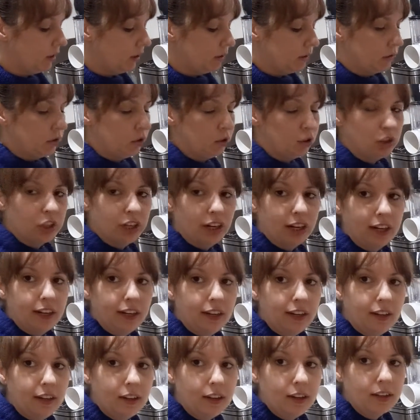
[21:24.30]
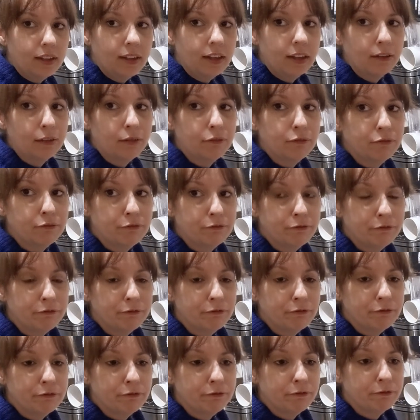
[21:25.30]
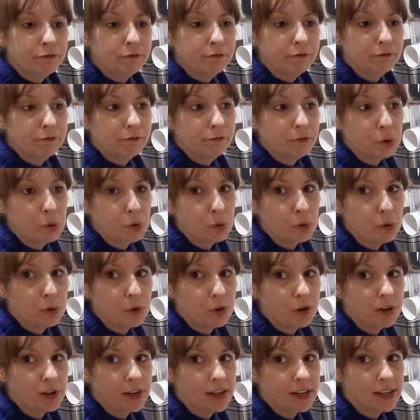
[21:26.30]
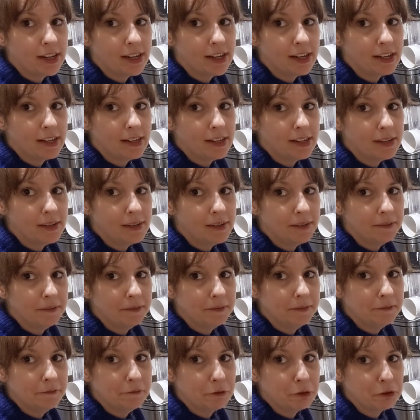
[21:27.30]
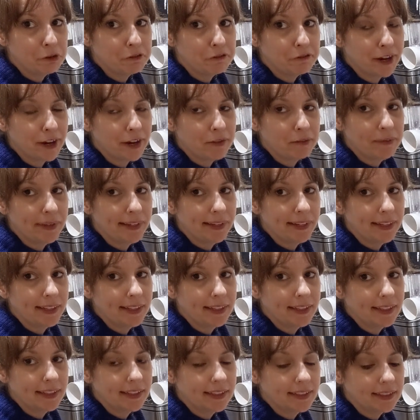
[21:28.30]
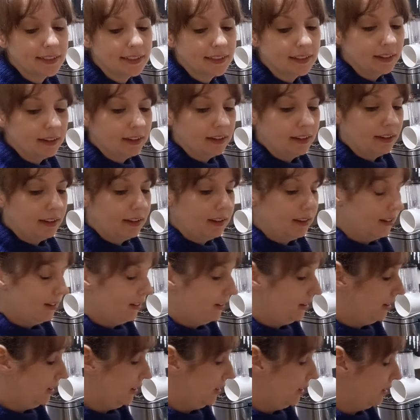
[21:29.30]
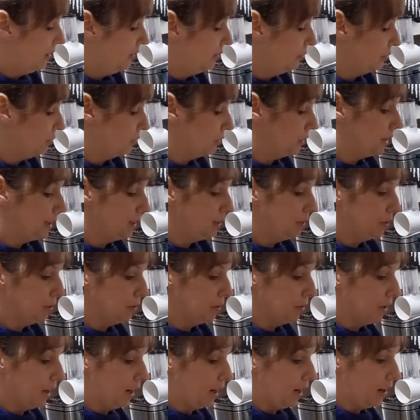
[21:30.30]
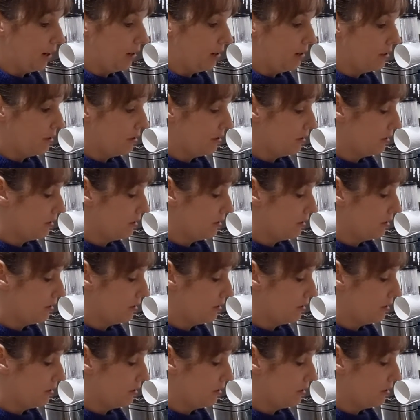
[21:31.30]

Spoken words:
I'm going to check it at like 45 minutes. And then we'll see where we're at.